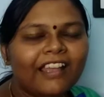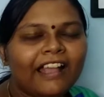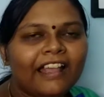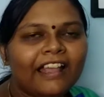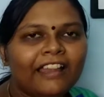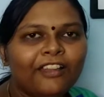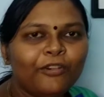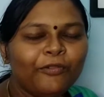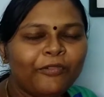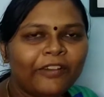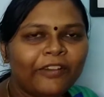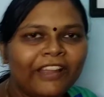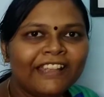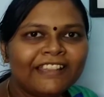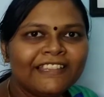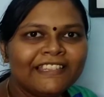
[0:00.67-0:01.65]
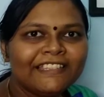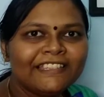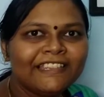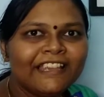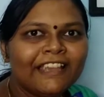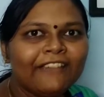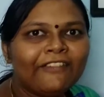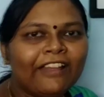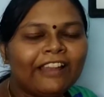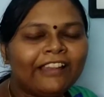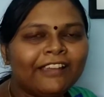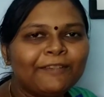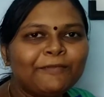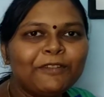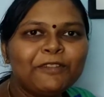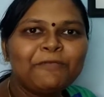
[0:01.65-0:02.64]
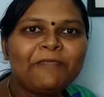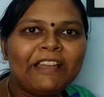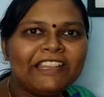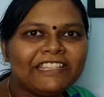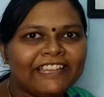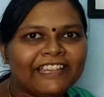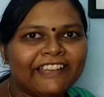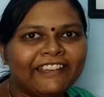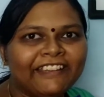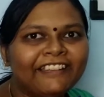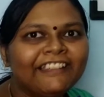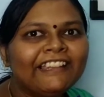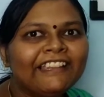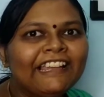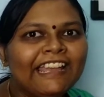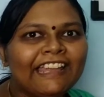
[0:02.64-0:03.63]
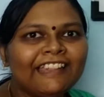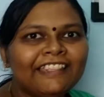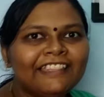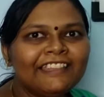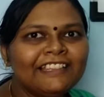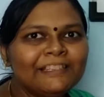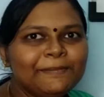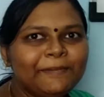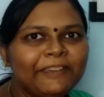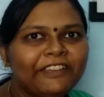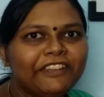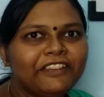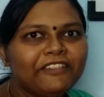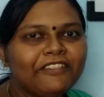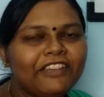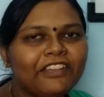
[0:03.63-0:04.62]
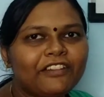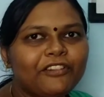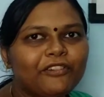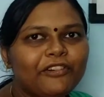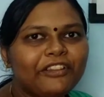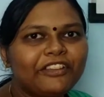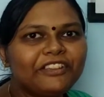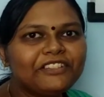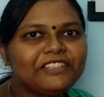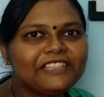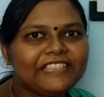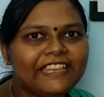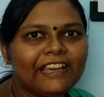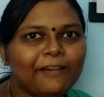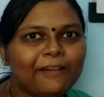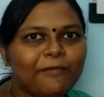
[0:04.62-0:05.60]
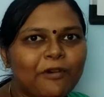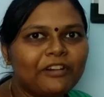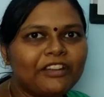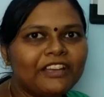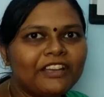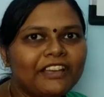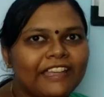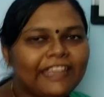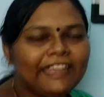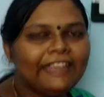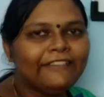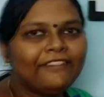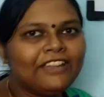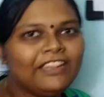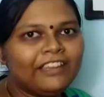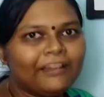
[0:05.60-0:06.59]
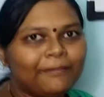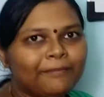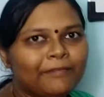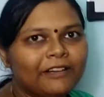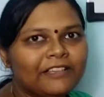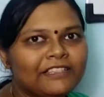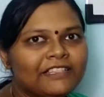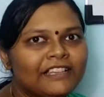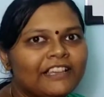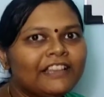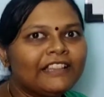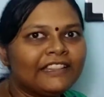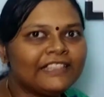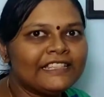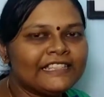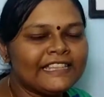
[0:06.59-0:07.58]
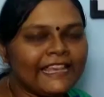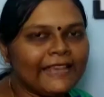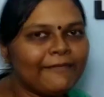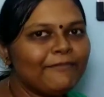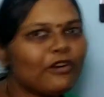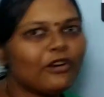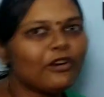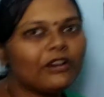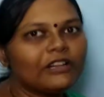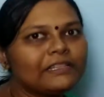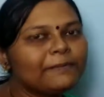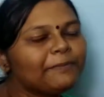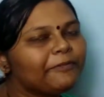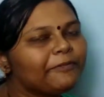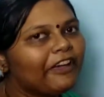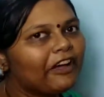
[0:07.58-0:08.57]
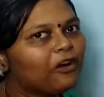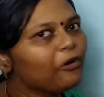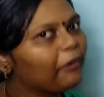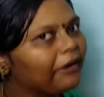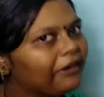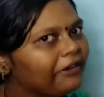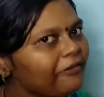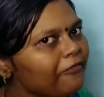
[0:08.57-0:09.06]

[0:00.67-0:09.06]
Hello friends, welcome to my channel. In this video we are going to see about even numbers. The same concept we are going to